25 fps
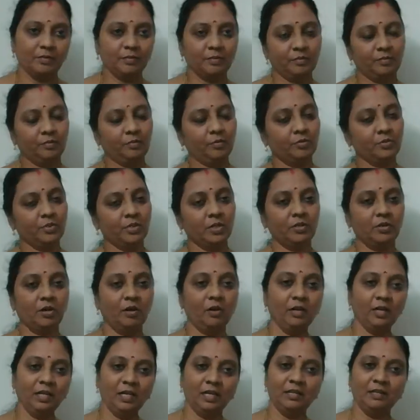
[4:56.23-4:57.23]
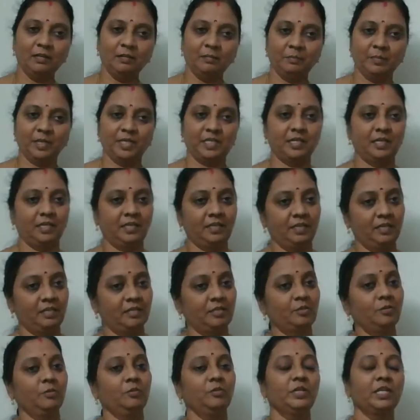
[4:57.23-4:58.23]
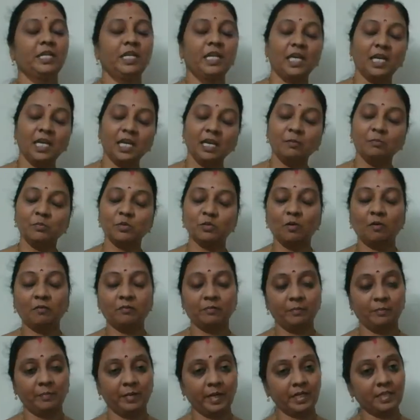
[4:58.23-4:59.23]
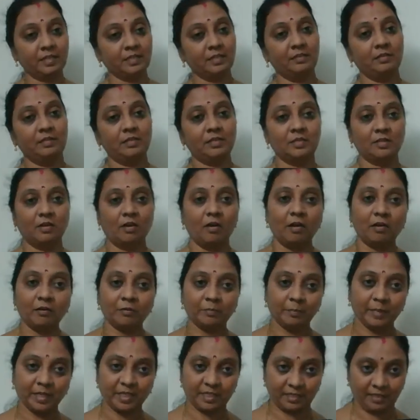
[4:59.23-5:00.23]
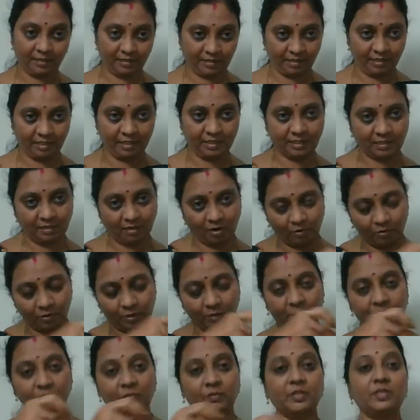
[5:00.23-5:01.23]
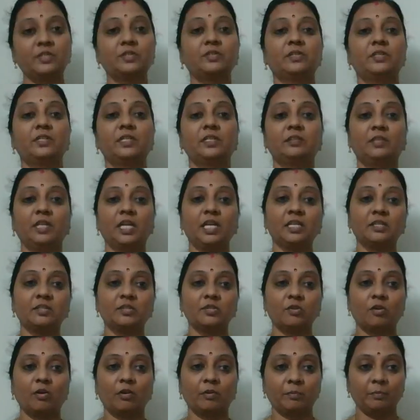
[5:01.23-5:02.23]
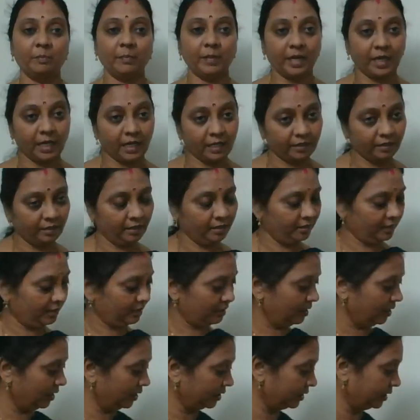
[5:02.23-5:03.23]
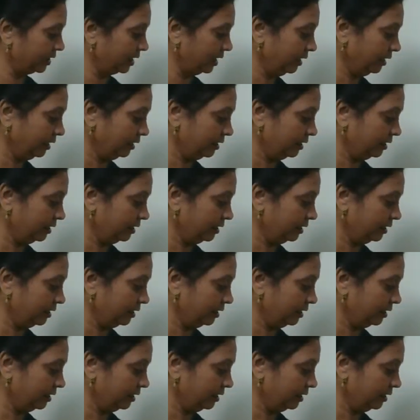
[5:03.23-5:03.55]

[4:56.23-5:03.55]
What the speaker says: Those are all material. So names of metals or materials out of which the things are made are the